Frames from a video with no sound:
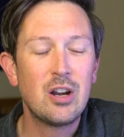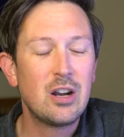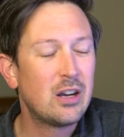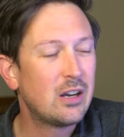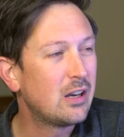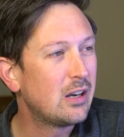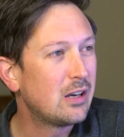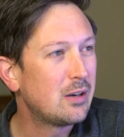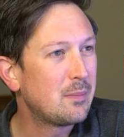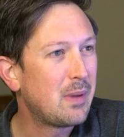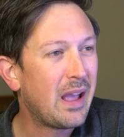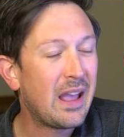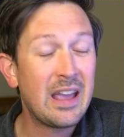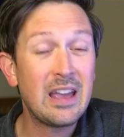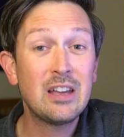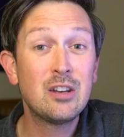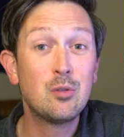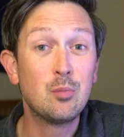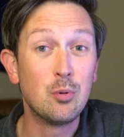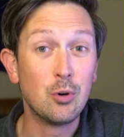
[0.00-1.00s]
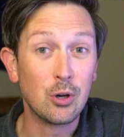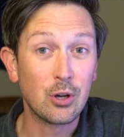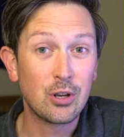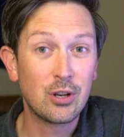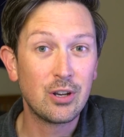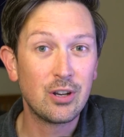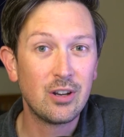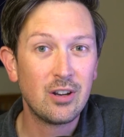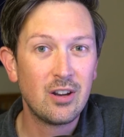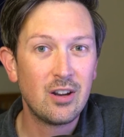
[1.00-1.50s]

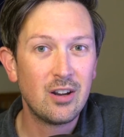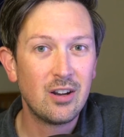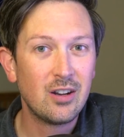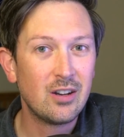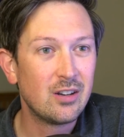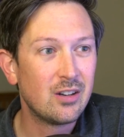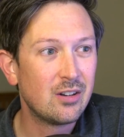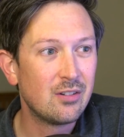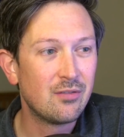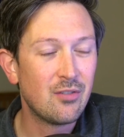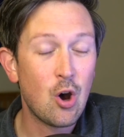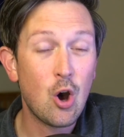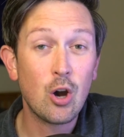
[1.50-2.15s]
Handbook of